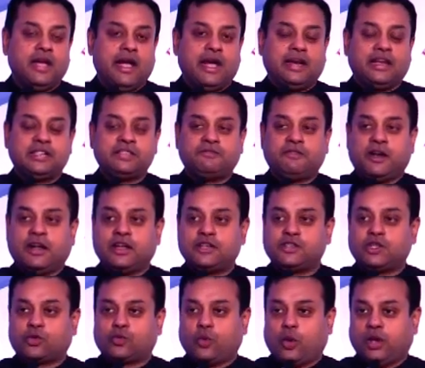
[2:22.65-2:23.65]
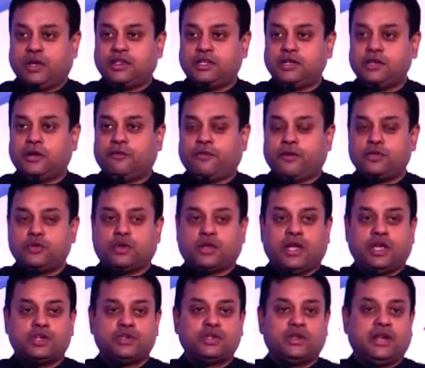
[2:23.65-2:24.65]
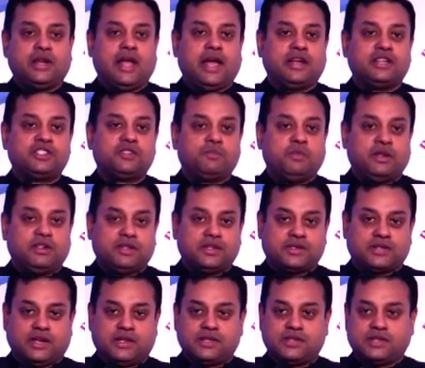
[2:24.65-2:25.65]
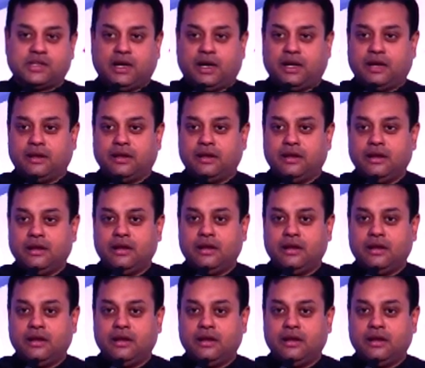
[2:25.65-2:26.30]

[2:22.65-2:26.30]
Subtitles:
And as far as the quality of education enhancement is concerned,